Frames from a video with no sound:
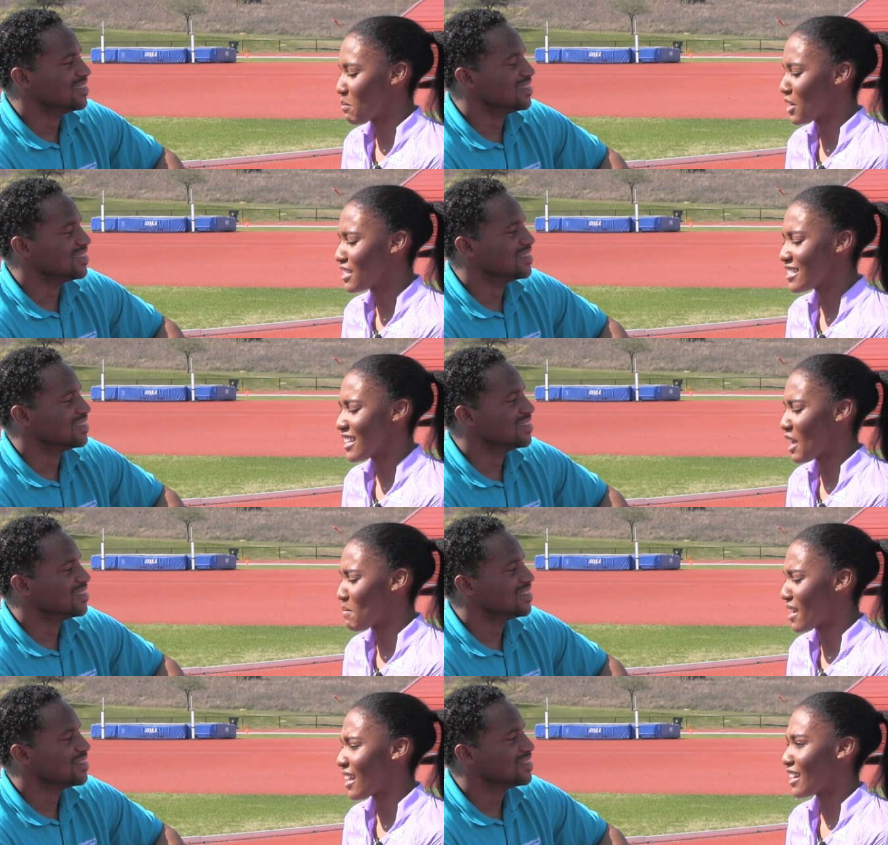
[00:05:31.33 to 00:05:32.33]
Speaker 1: purchase that
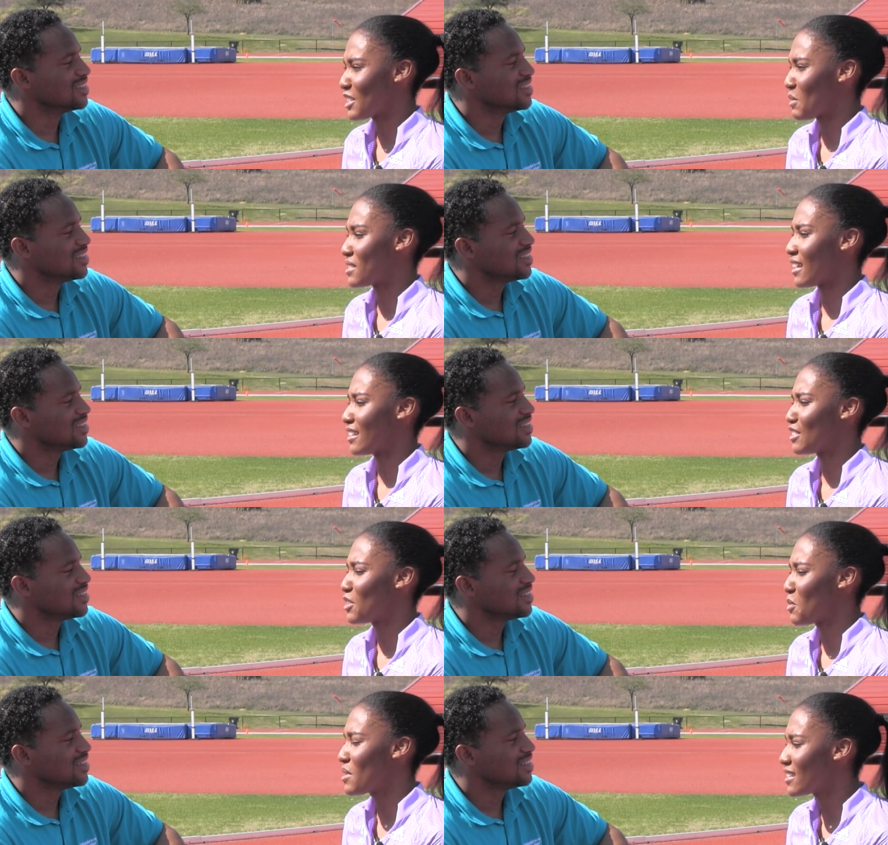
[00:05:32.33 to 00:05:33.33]
I made actually was like
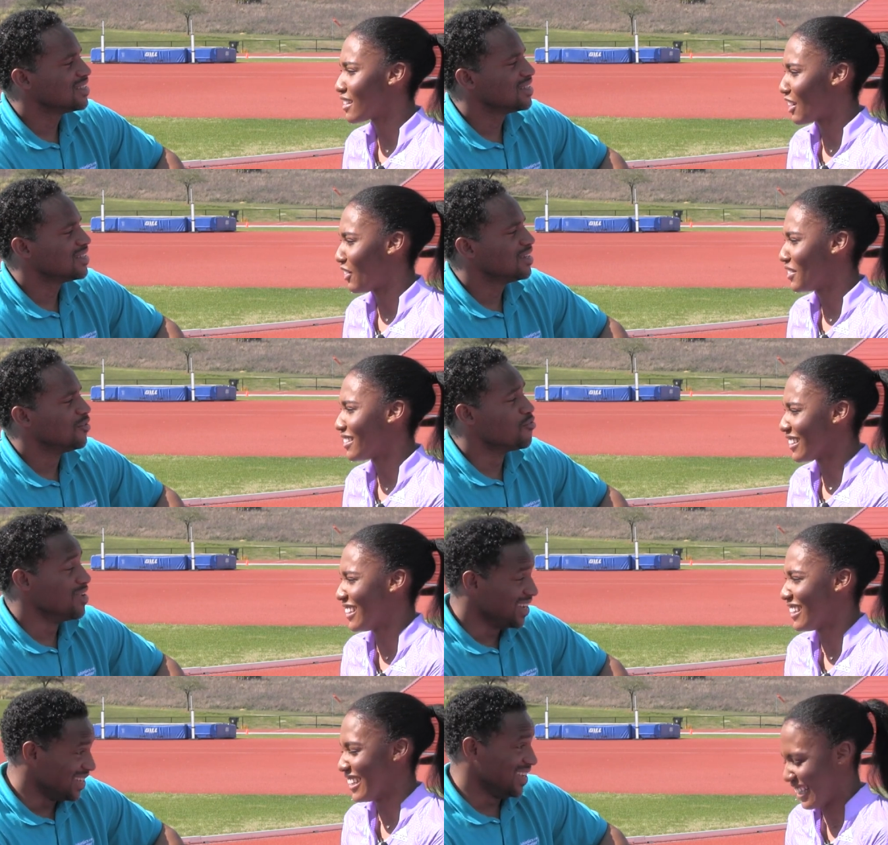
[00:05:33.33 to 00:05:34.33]
two weeks ago.
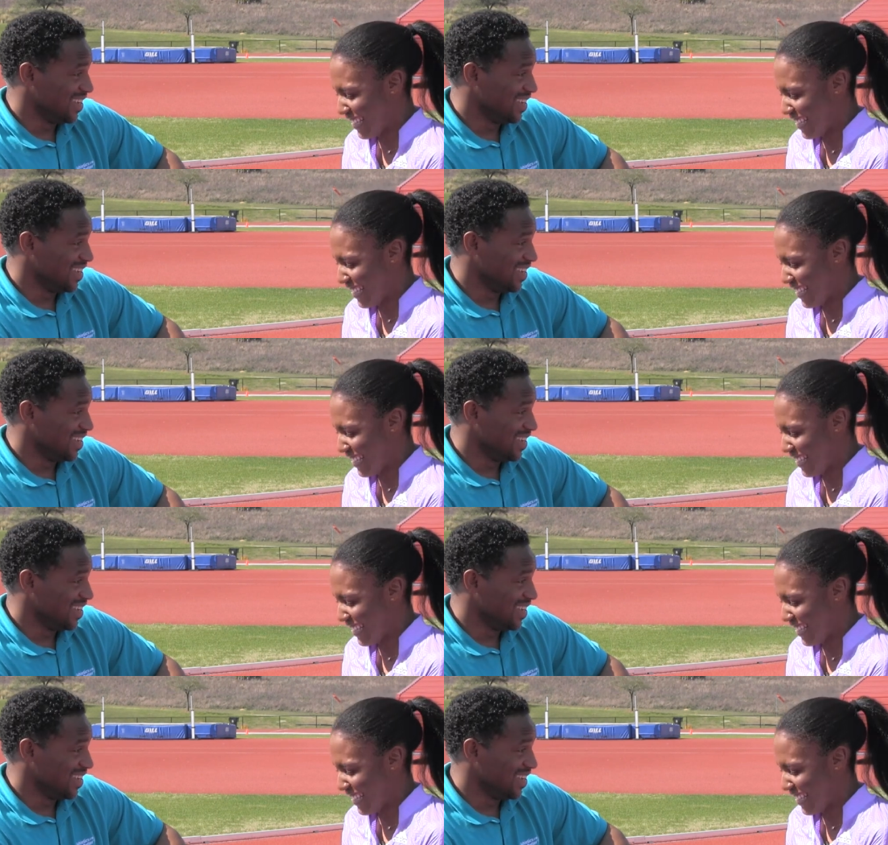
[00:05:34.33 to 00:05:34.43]
Really?